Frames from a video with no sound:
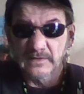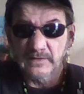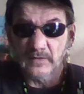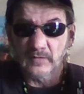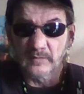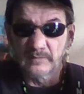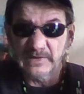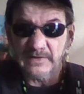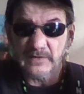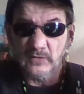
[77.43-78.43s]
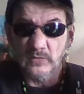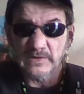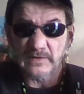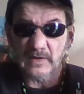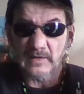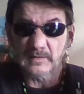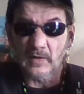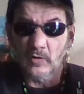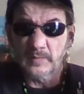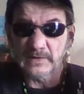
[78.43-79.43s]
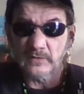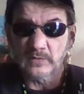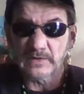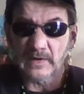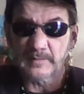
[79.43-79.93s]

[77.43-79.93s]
You know, being a queer, open queer.